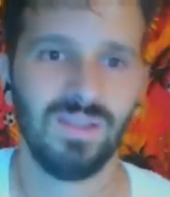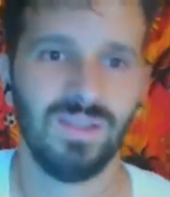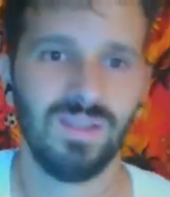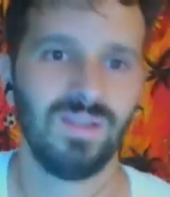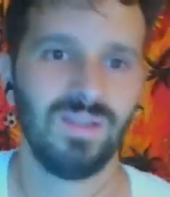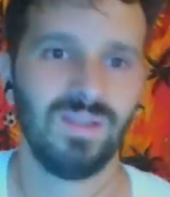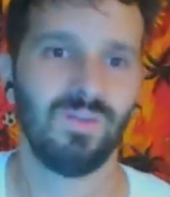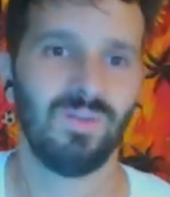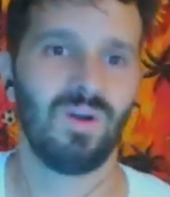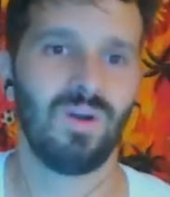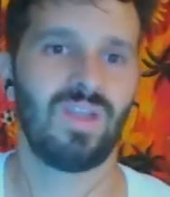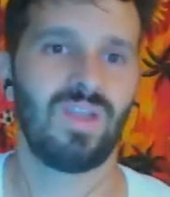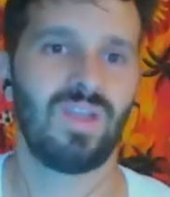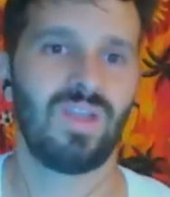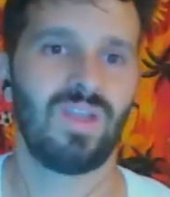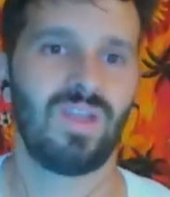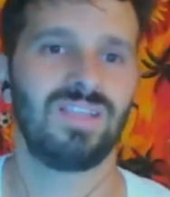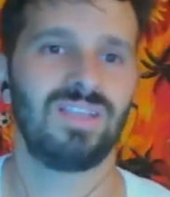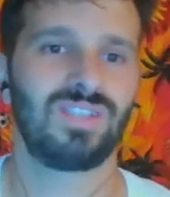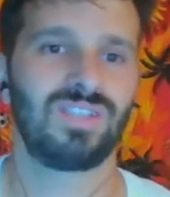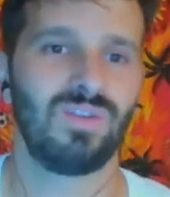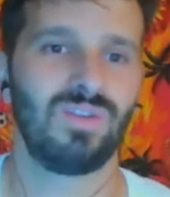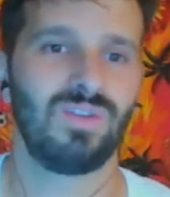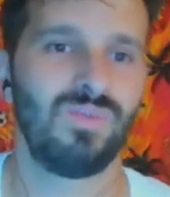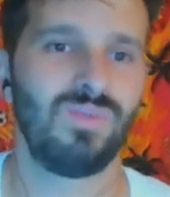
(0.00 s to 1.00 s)
Okay,
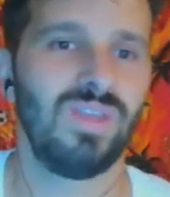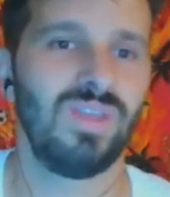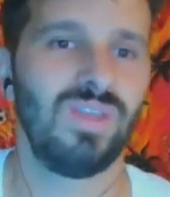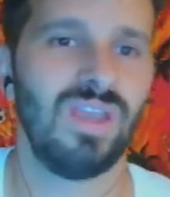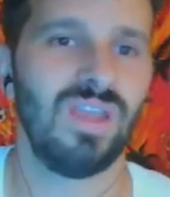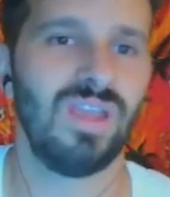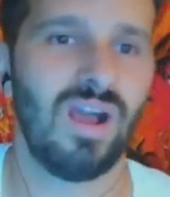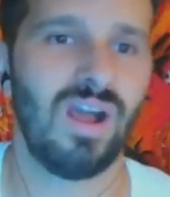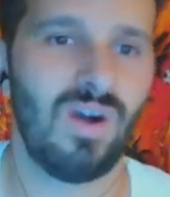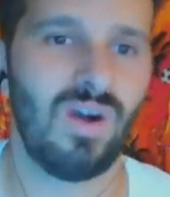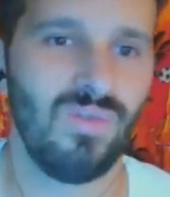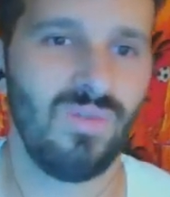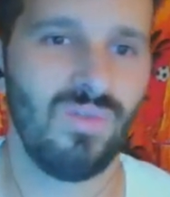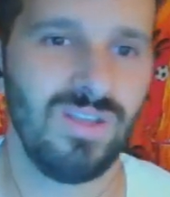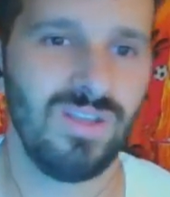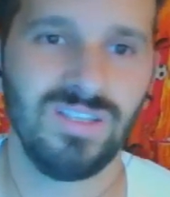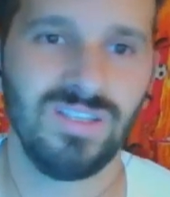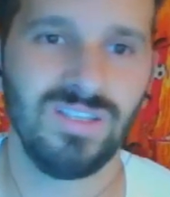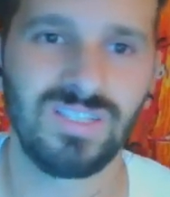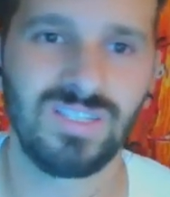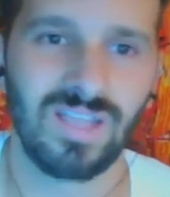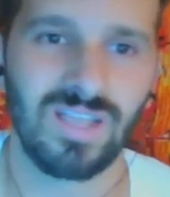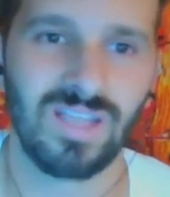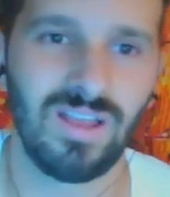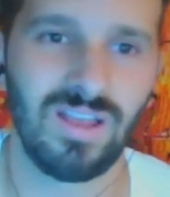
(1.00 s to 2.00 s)
so we
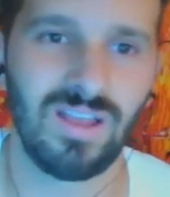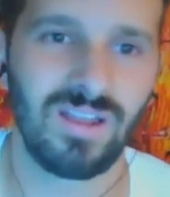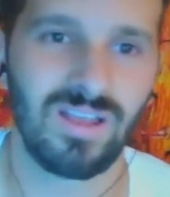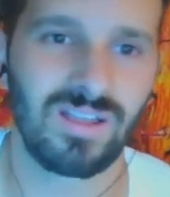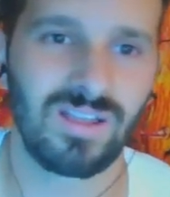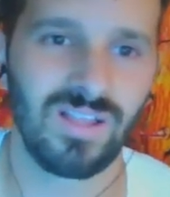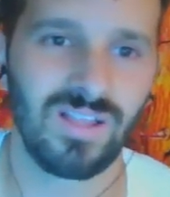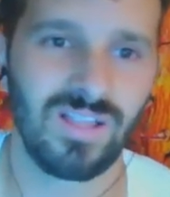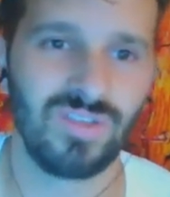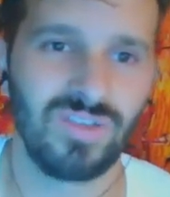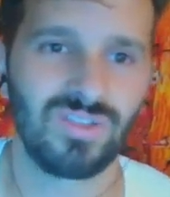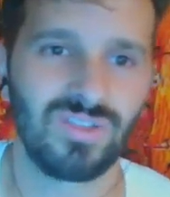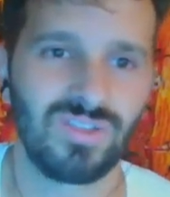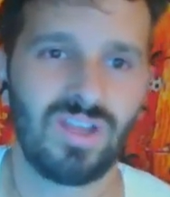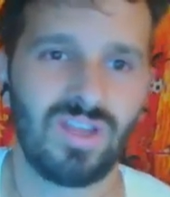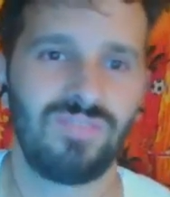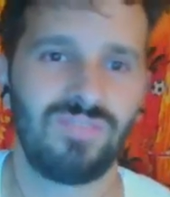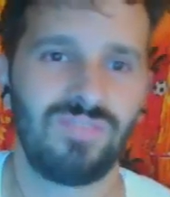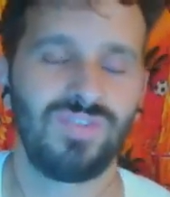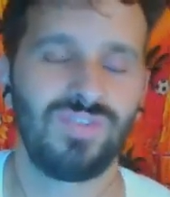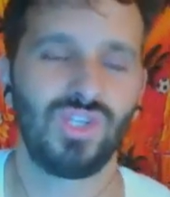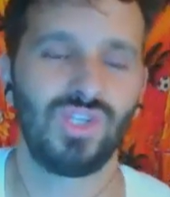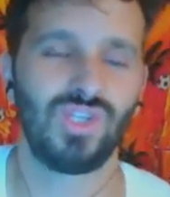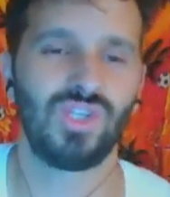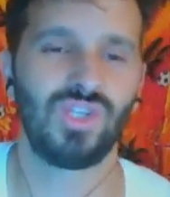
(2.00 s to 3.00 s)
always close off
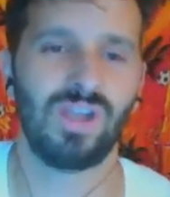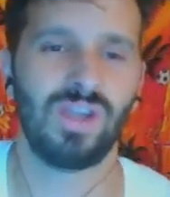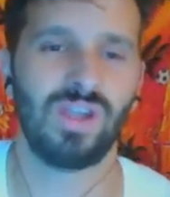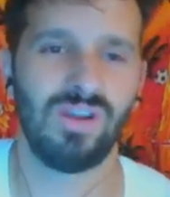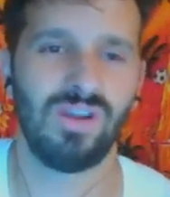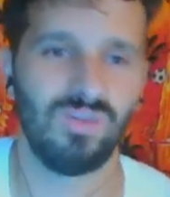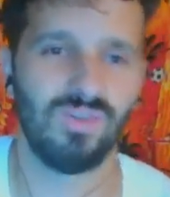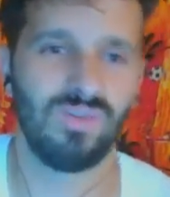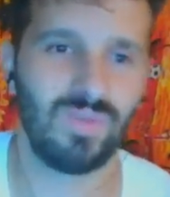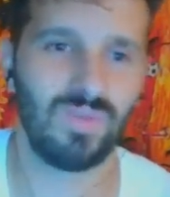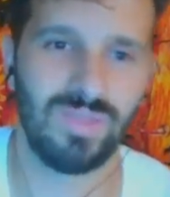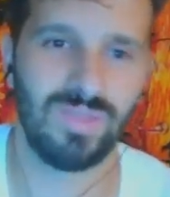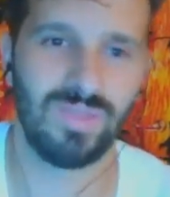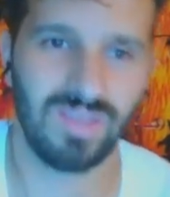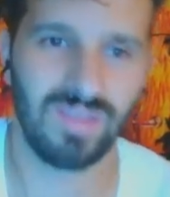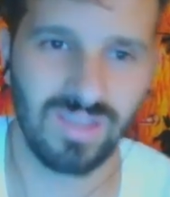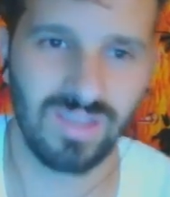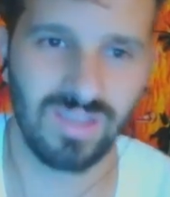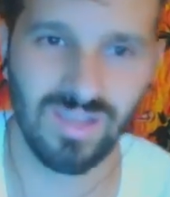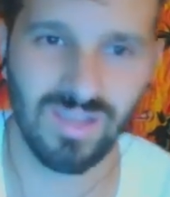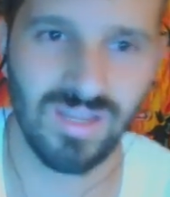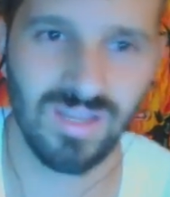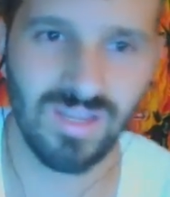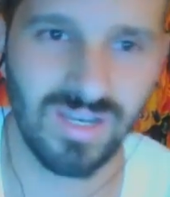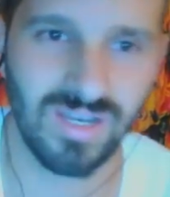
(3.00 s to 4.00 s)
the show with a
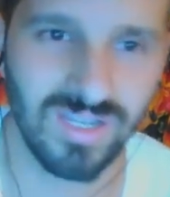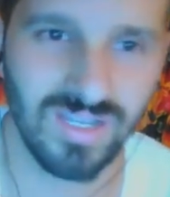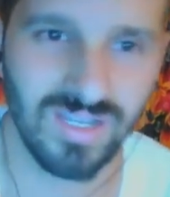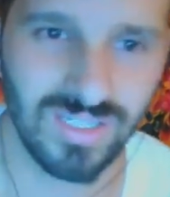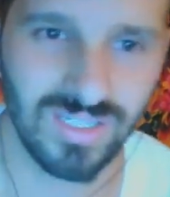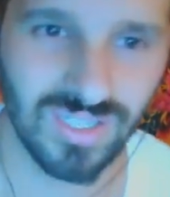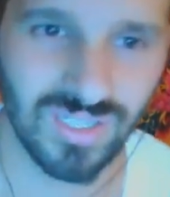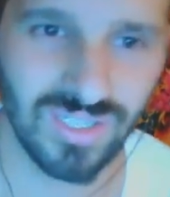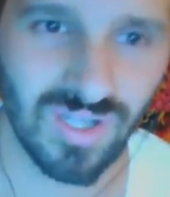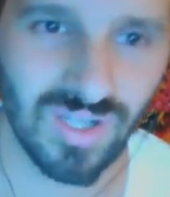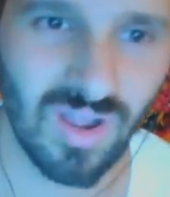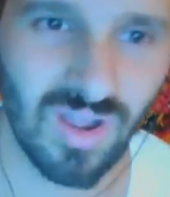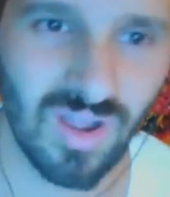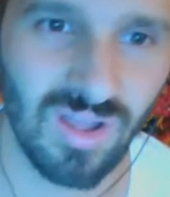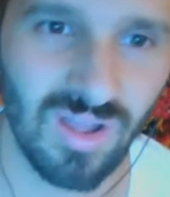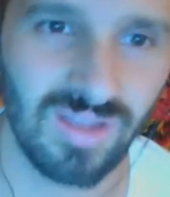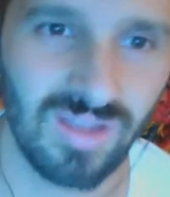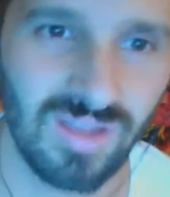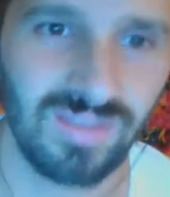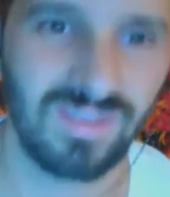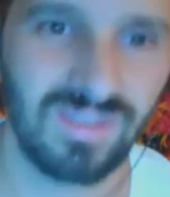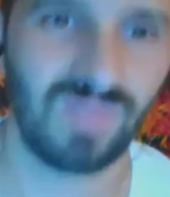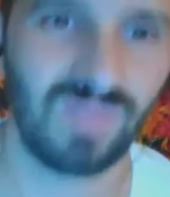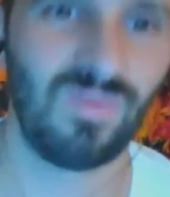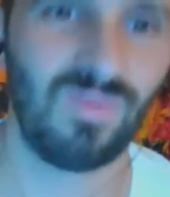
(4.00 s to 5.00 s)
good
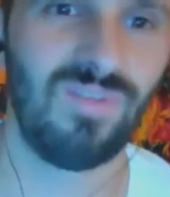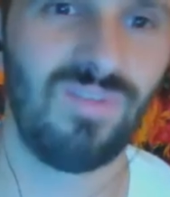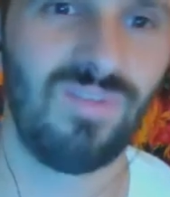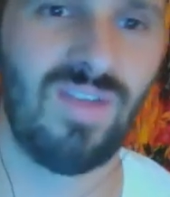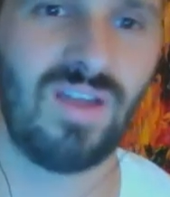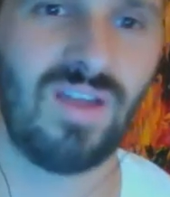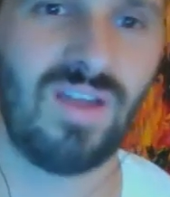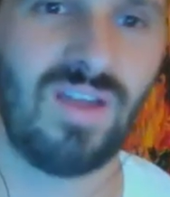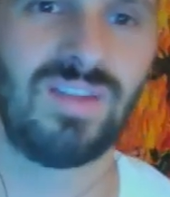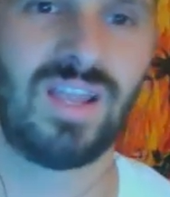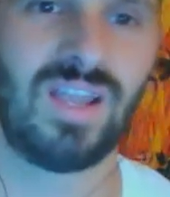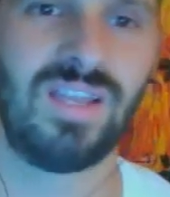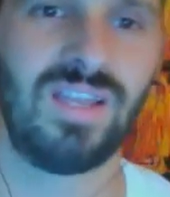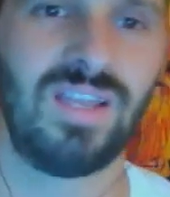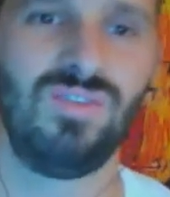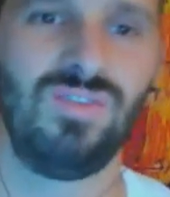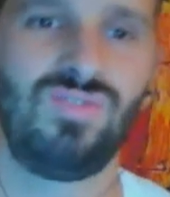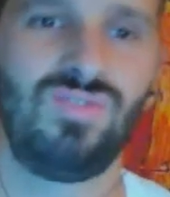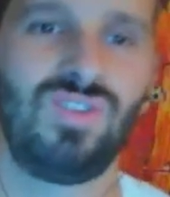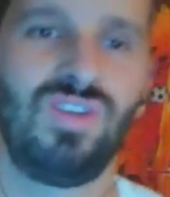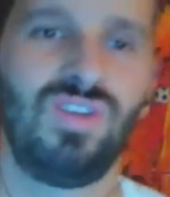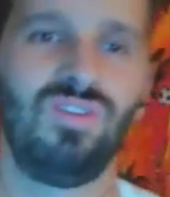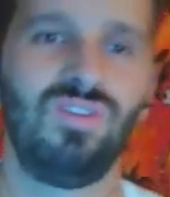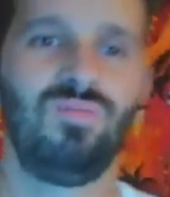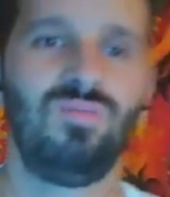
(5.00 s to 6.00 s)
song that we found on
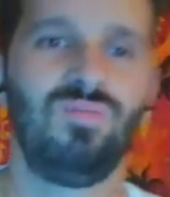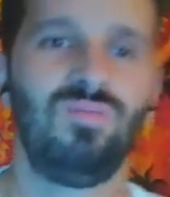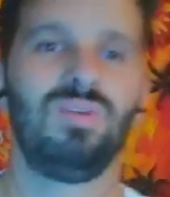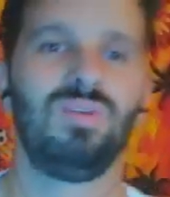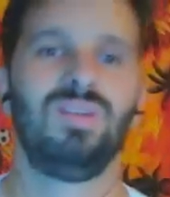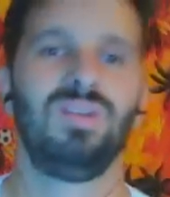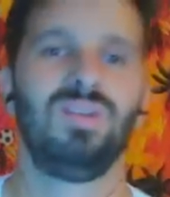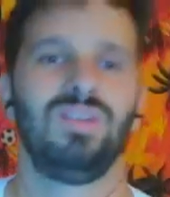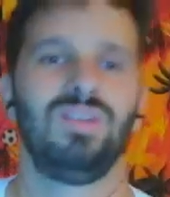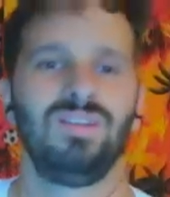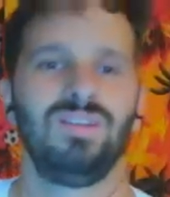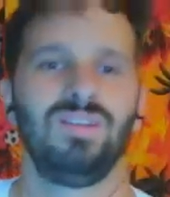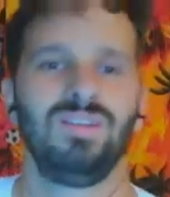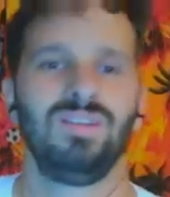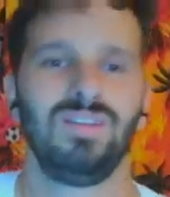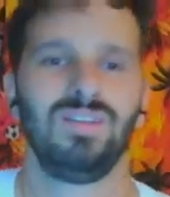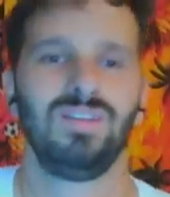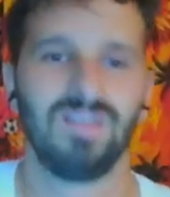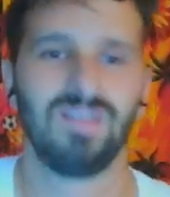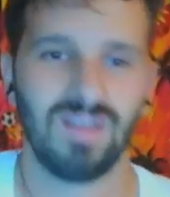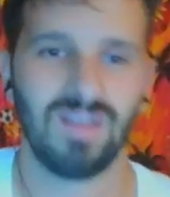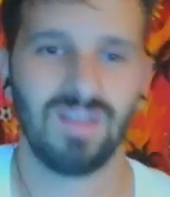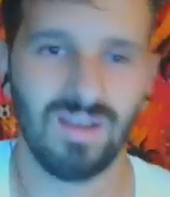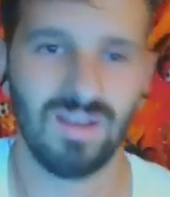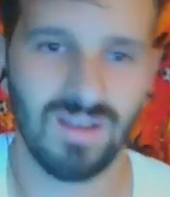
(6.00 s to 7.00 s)
YouTube
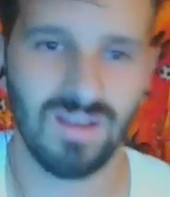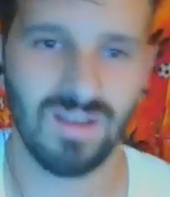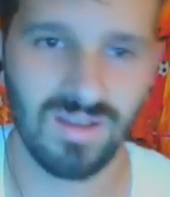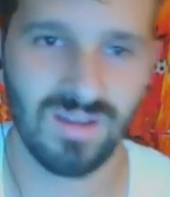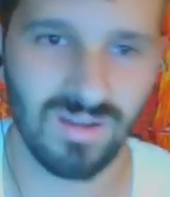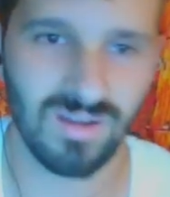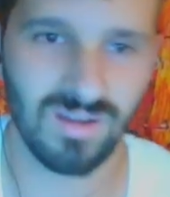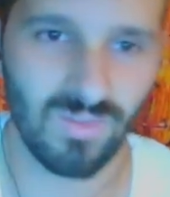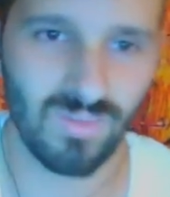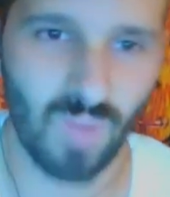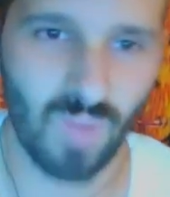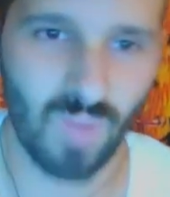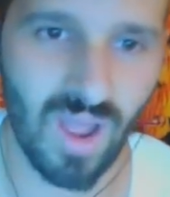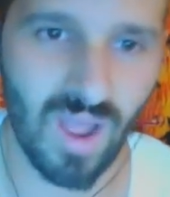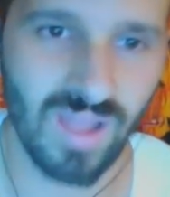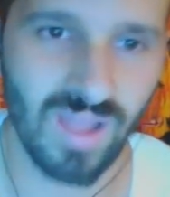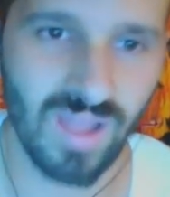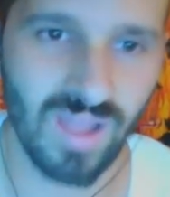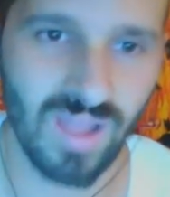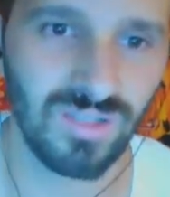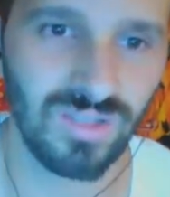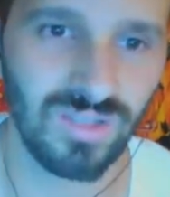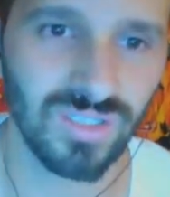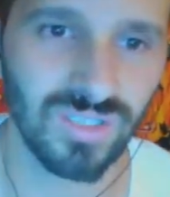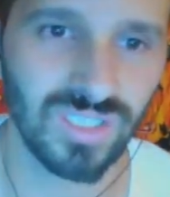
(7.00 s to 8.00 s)

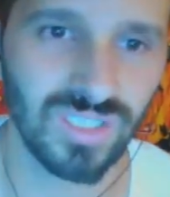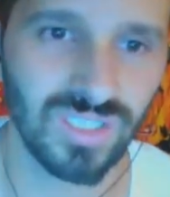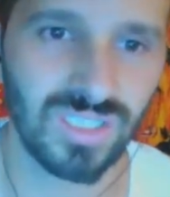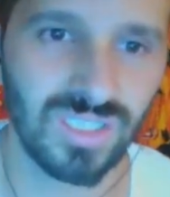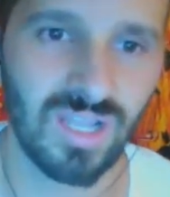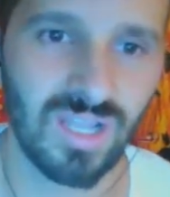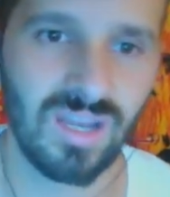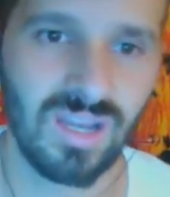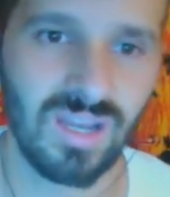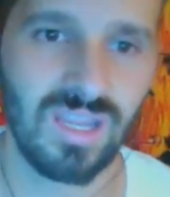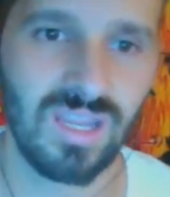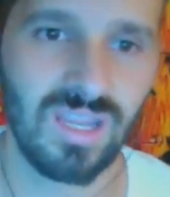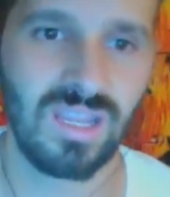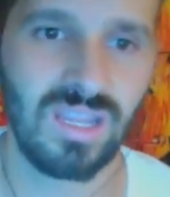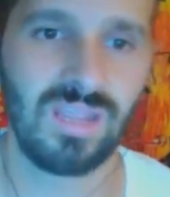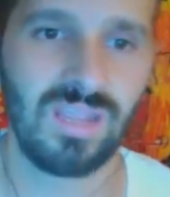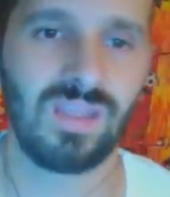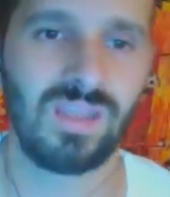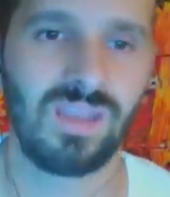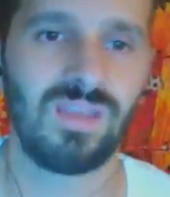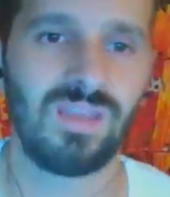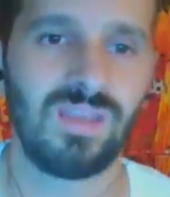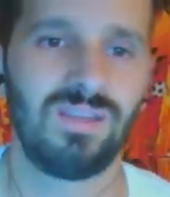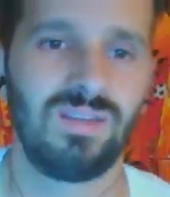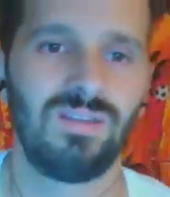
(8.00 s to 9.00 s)
while studying